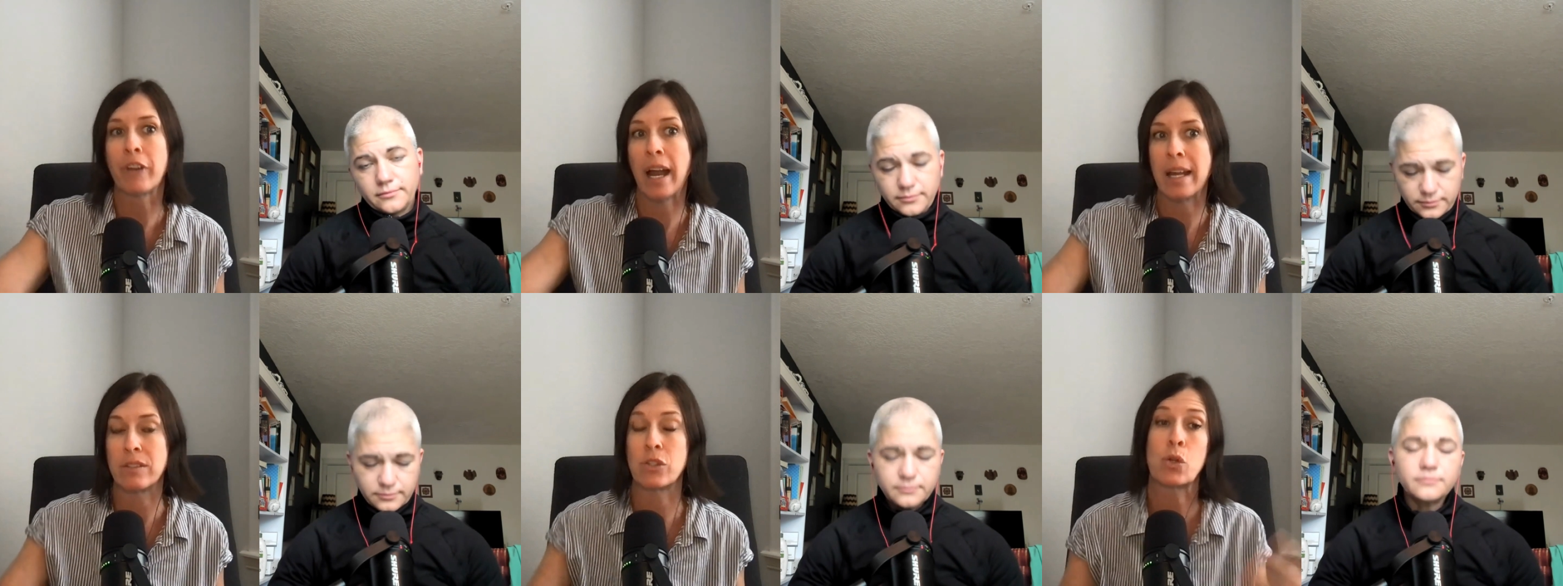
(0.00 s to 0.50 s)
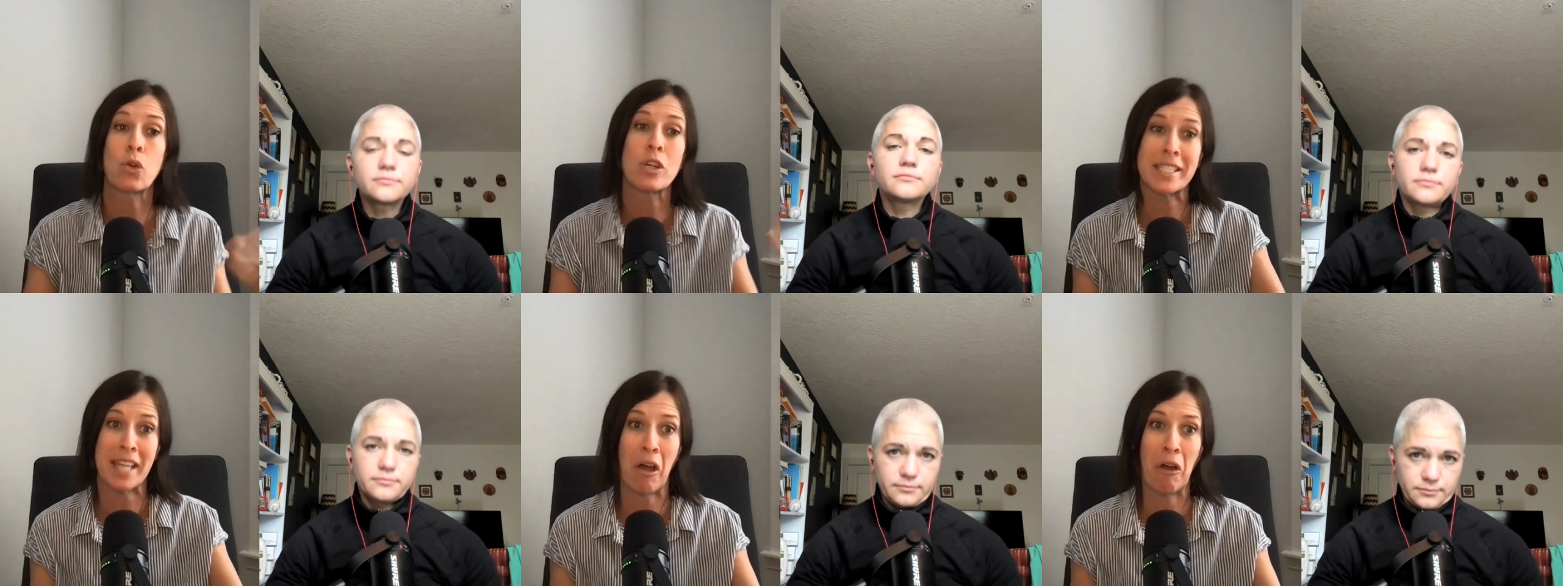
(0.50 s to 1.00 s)
Speaker 1: friends,
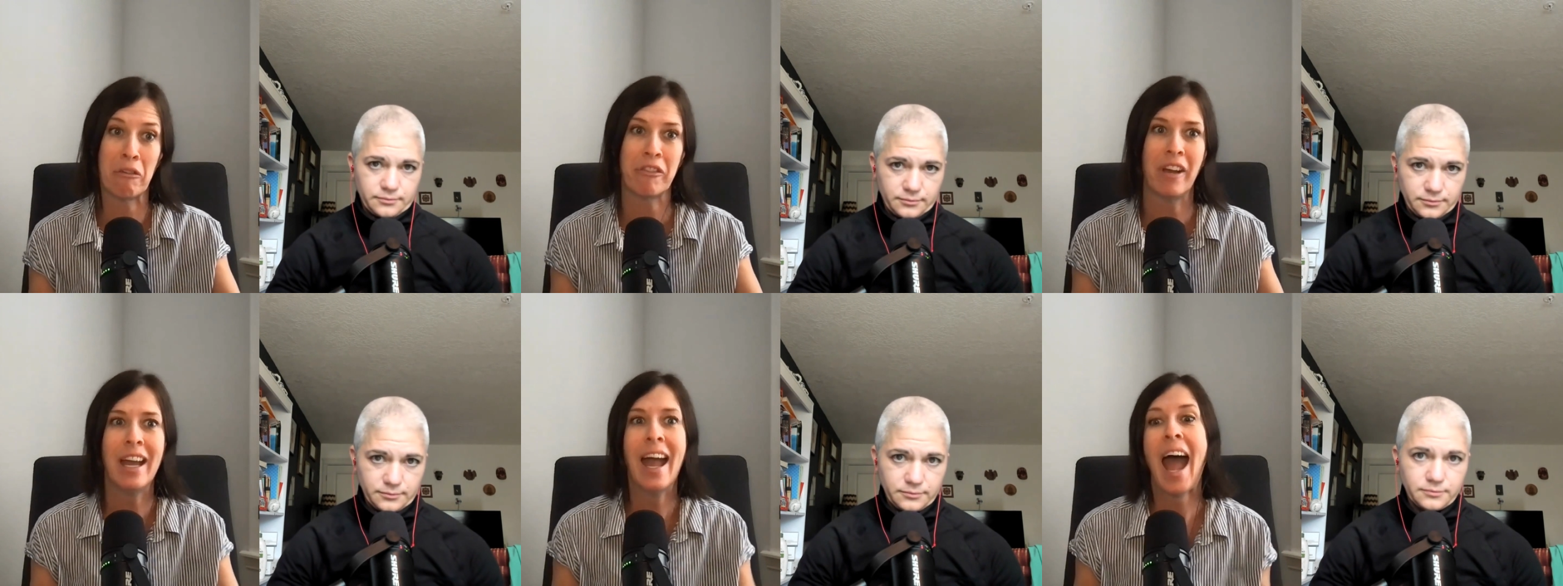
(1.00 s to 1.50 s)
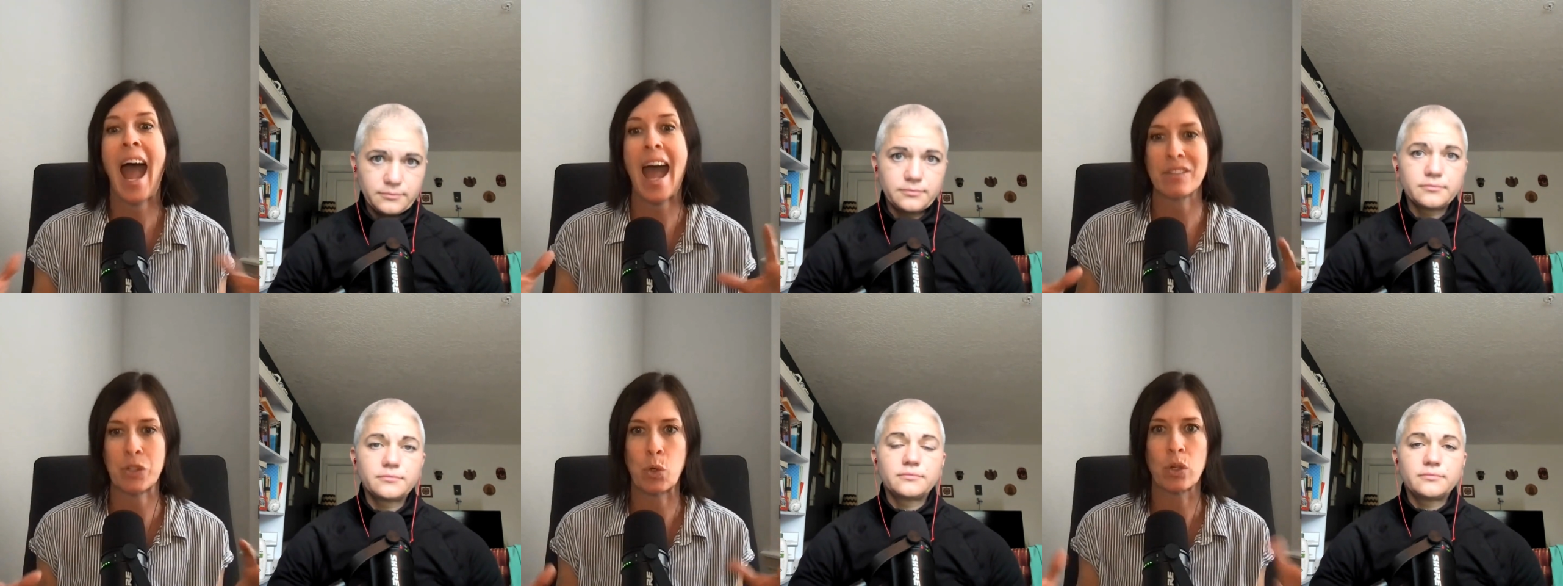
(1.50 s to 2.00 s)
yourself
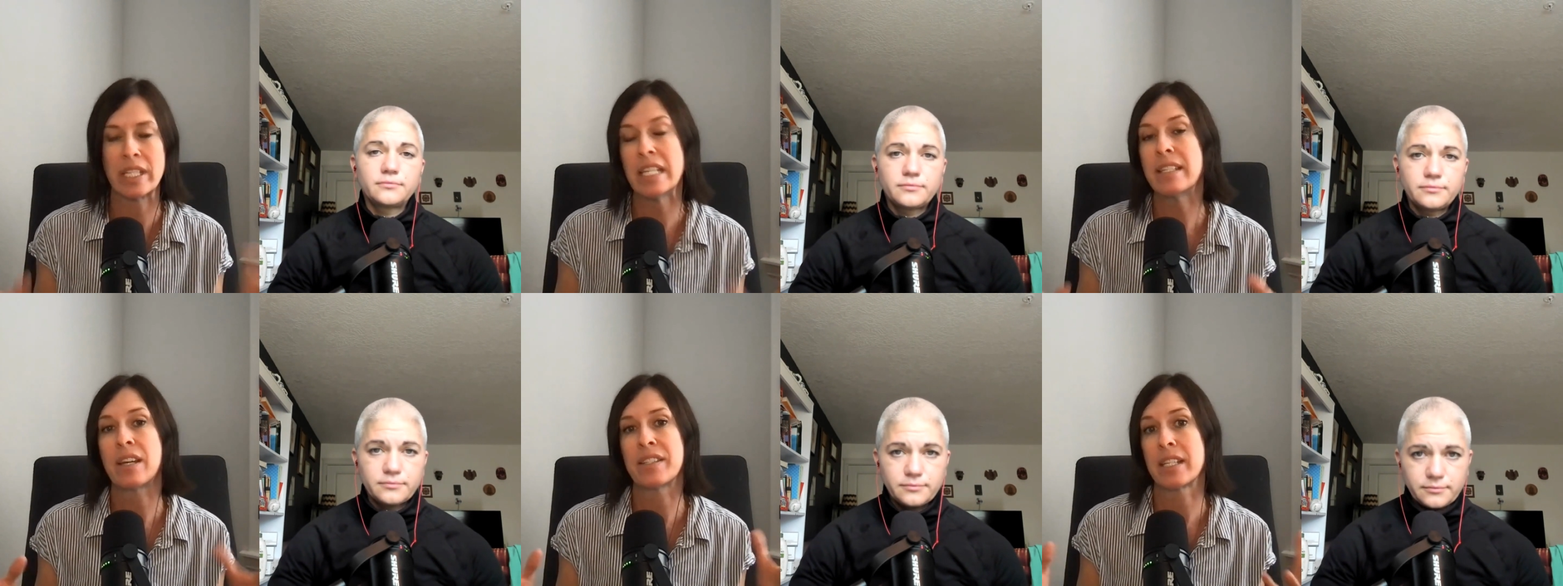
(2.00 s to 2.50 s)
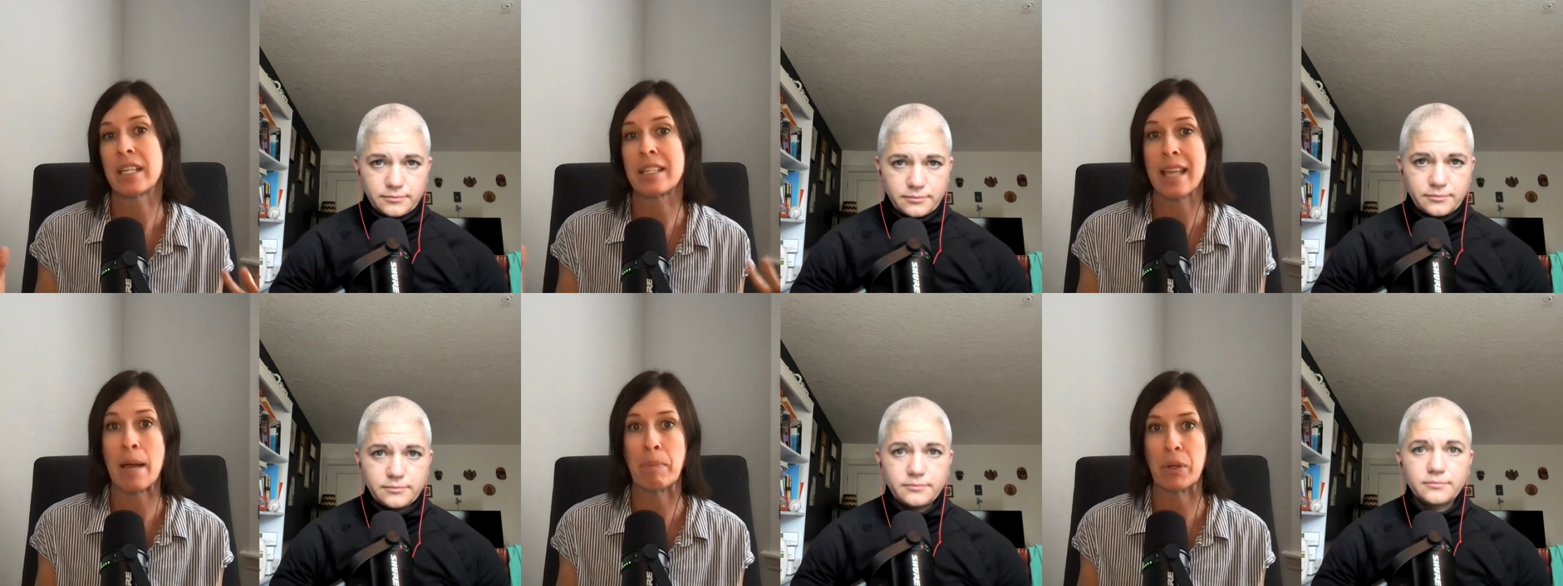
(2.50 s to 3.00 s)
as your details and
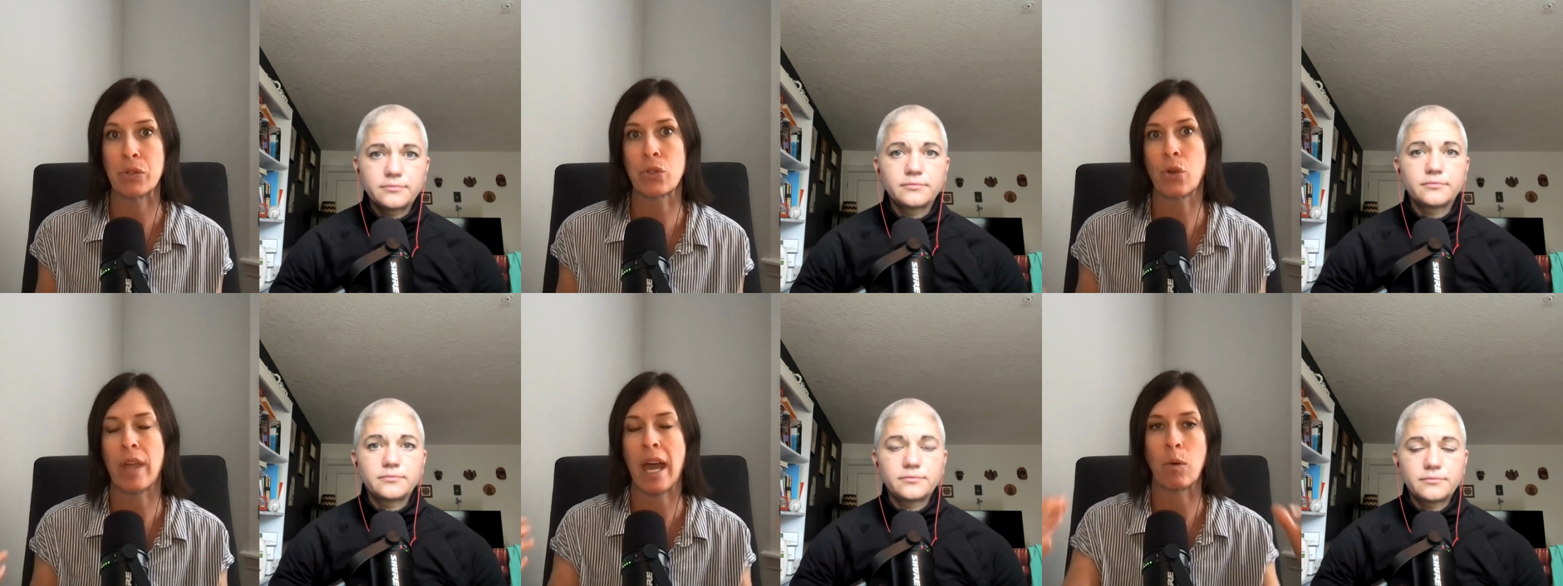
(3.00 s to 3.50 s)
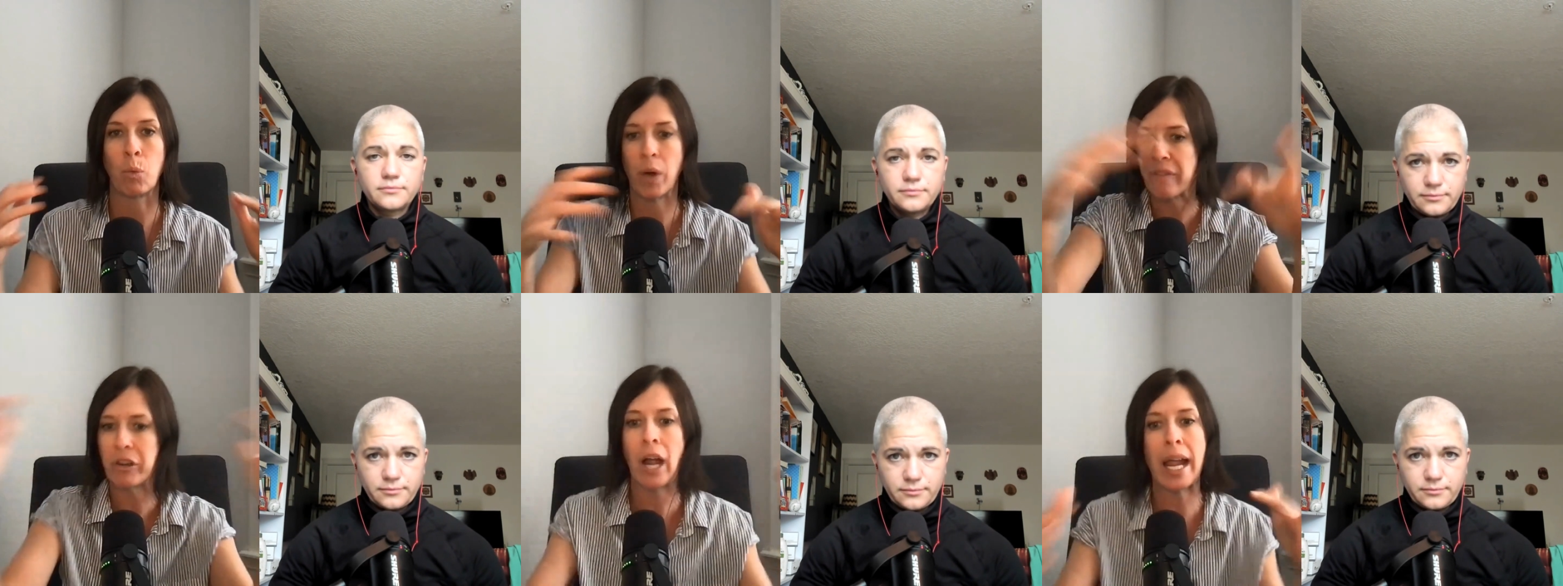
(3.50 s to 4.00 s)
examples so that
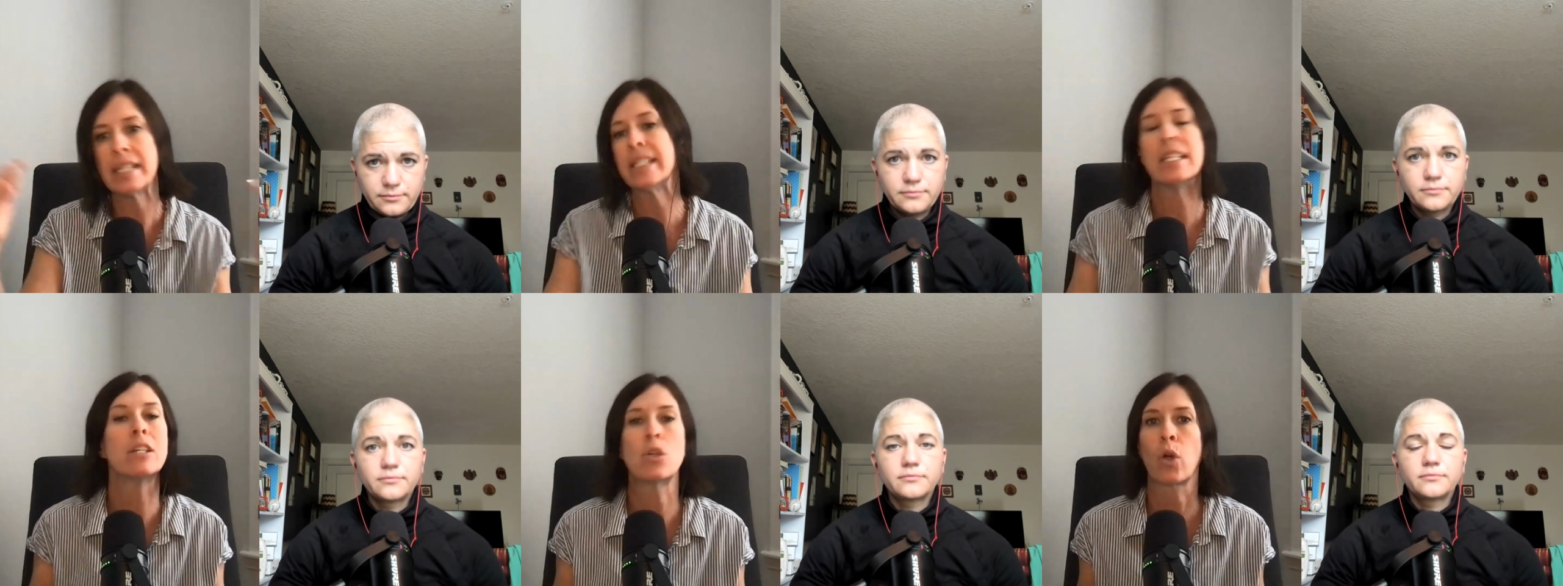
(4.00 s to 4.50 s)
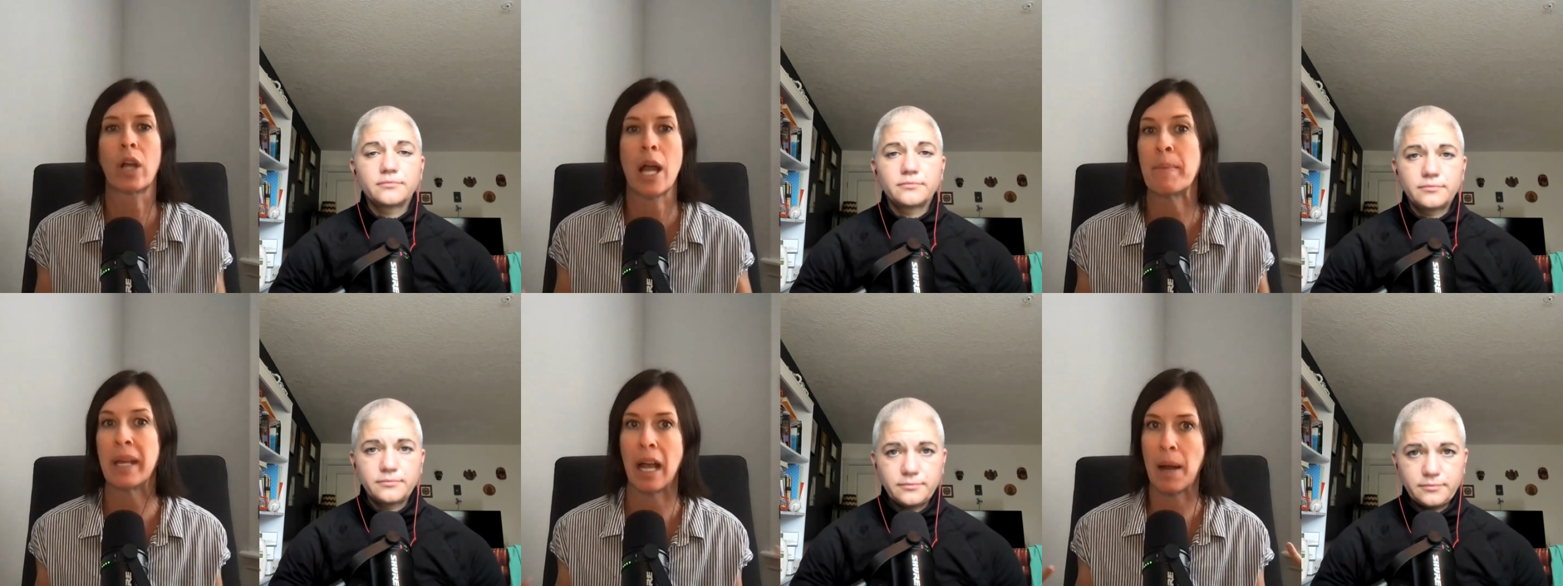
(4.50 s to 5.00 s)
whatever idea you're
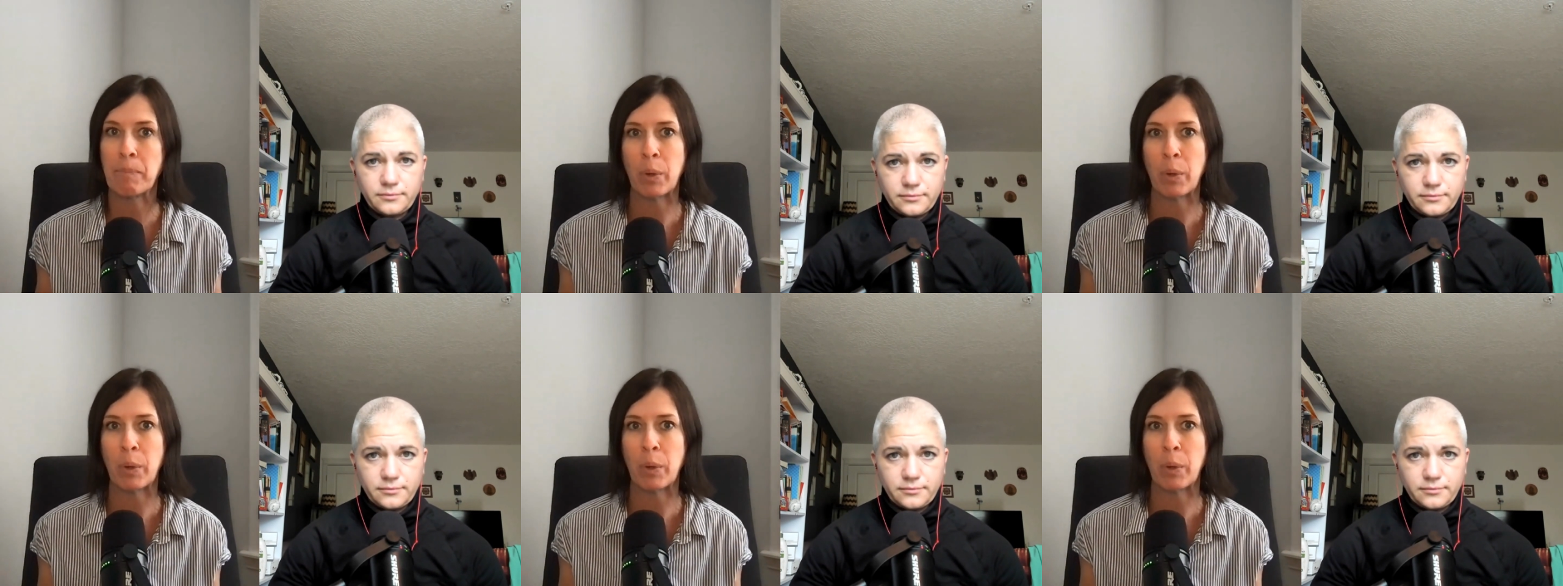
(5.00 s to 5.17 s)
coming up